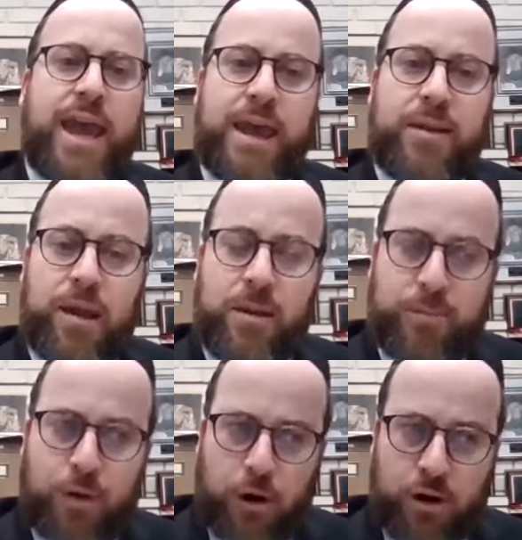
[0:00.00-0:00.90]
And,
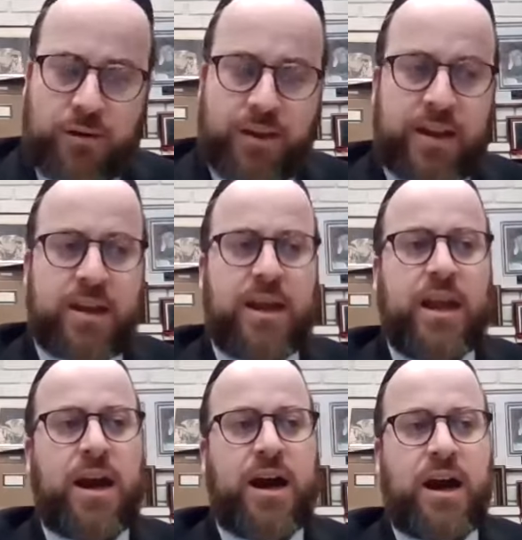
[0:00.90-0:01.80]
and part of it
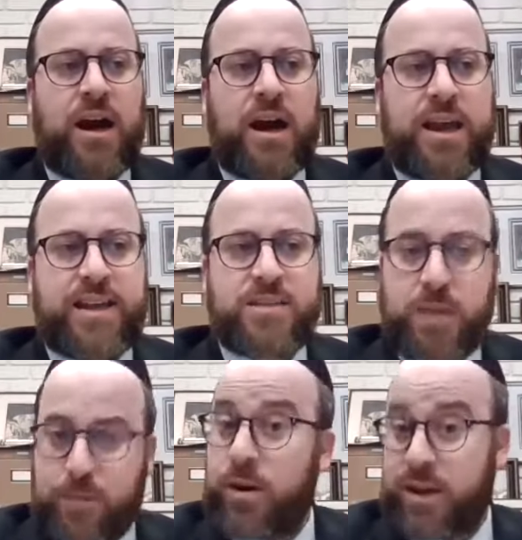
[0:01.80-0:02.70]
uh, is
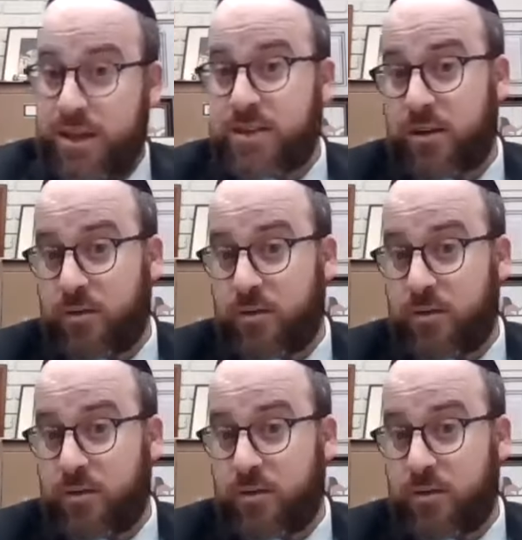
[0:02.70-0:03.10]
people want chizuk.